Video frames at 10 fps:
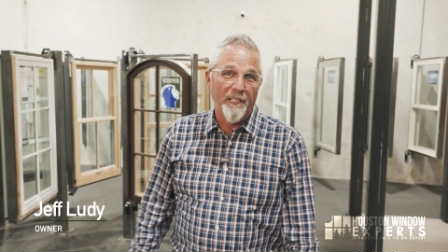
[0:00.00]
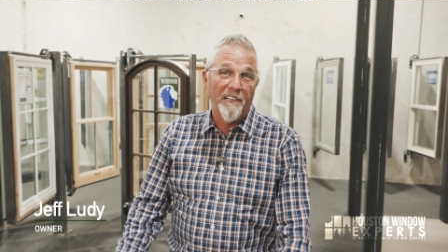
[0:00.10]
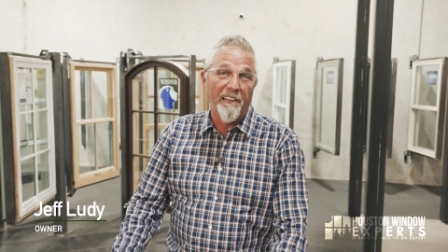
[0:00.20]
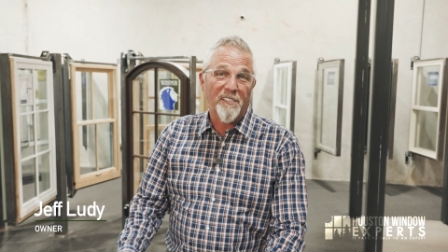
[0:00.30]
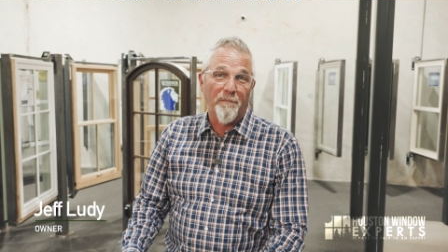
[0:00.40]

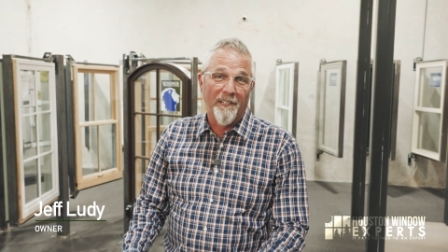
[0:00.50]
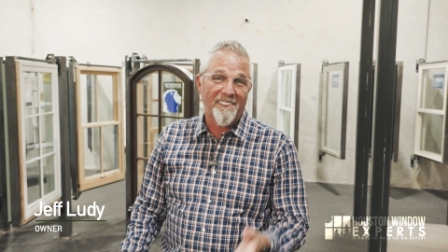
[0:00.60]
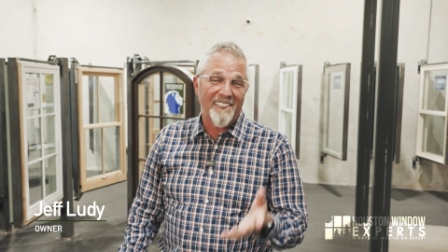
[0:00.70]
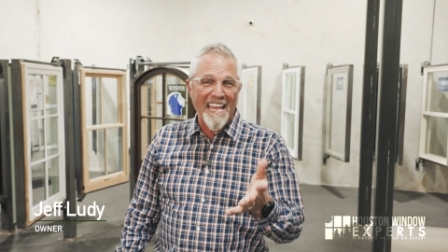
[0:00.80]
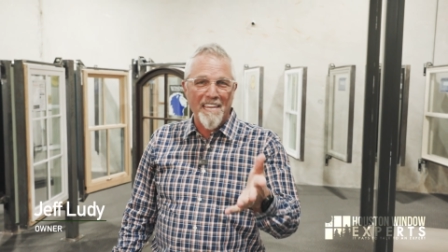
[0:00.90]
Window
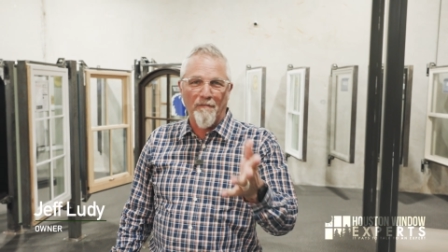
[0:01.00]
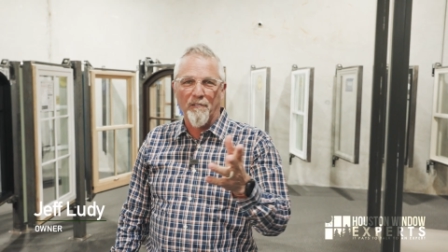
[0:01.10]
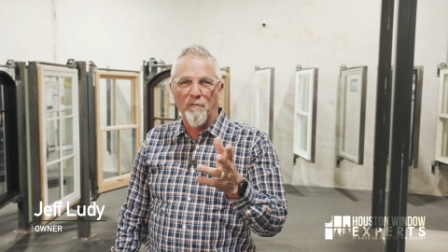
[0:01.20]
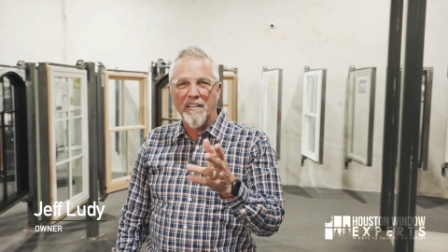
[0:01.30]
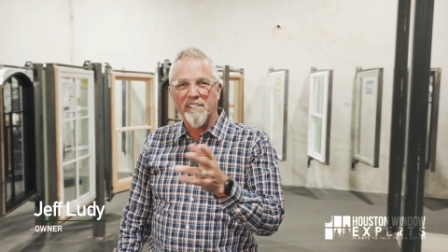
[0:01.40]
Experts. Thank you
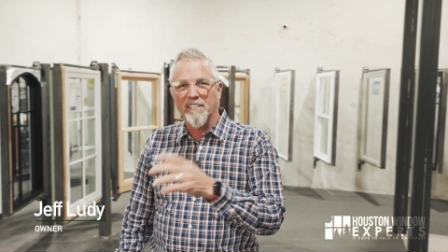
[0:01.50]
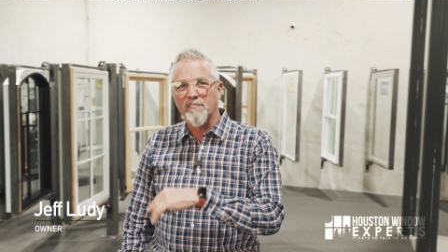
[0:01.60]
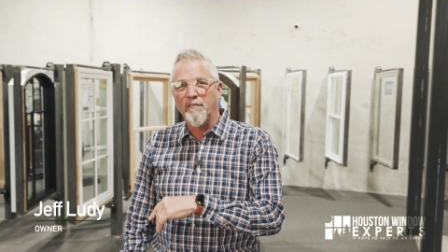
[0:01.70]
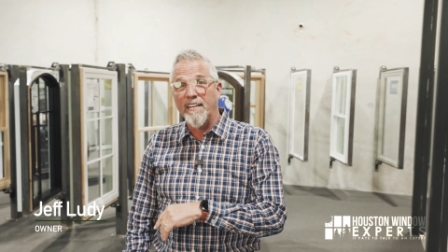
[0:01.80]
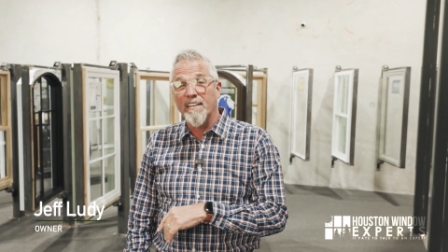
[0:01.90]
for watching
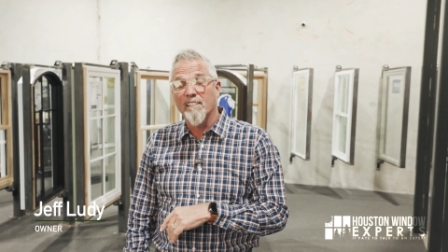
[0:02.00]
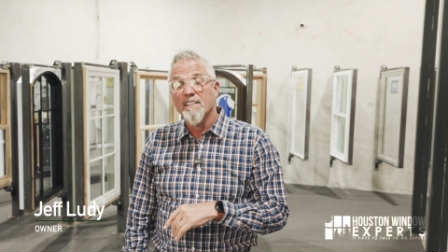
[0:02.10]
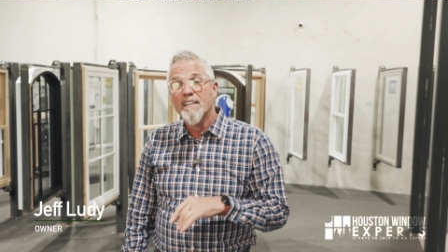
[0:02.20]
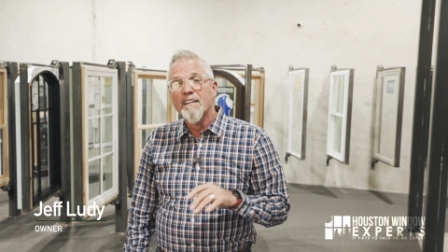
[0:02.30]
this video.